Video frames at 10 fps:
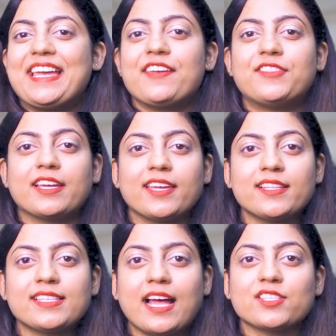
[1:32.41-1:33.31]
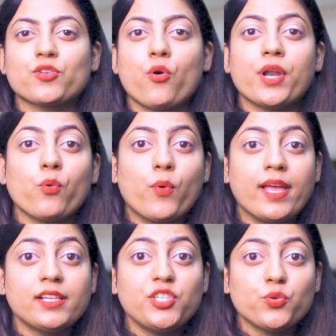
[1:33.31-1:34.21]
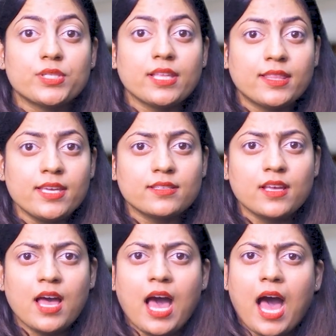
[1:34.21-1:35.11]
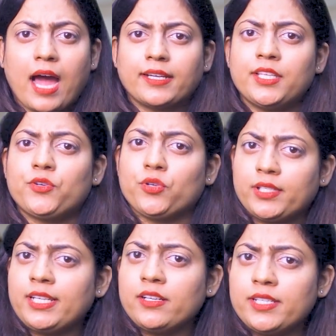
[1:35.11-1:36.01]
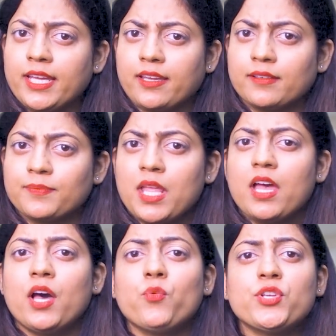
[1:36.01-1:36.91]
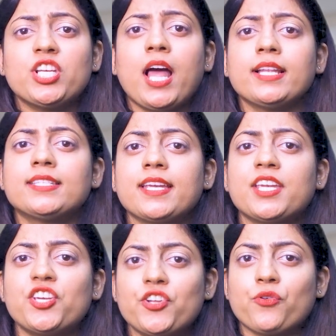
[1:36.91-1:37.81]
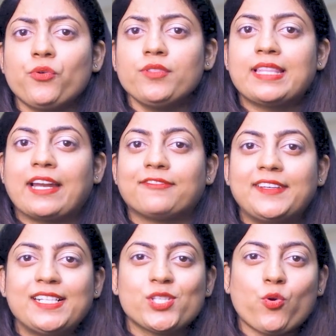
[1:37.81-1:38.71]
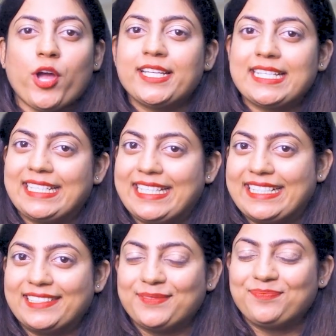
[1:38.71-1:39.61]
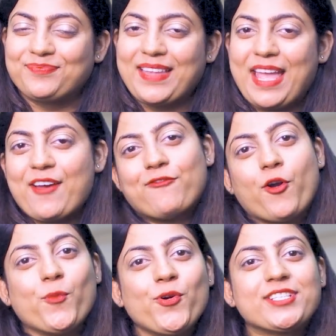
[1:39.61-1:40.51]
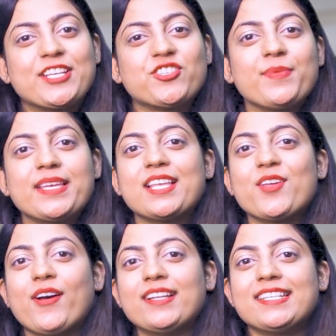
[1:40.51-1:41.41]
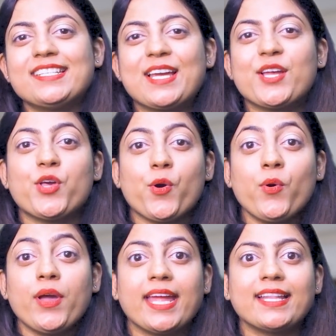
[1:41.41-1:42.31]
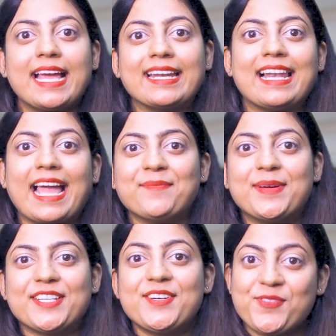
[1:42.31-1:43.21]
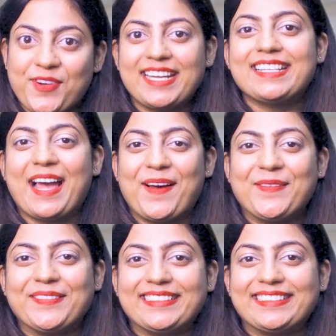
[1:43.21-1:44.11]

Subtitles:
If the kids are scoring well using this, are they really learning? A vigilante hero that feels quite illegal. For more such amazing content, go hit that like button right now.